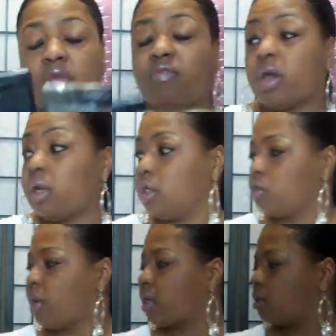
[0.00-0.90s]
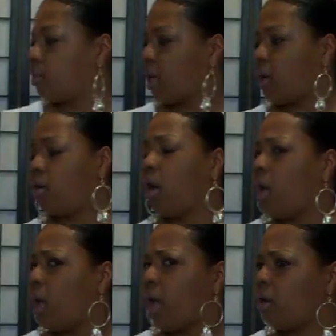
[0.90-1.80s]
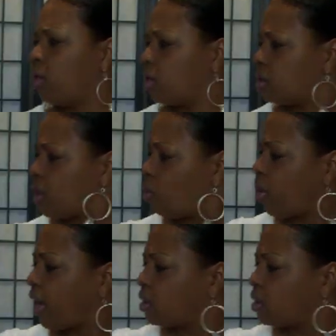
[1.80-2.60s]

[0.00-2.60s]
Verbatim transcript: Finally tracked them down. I don't understand why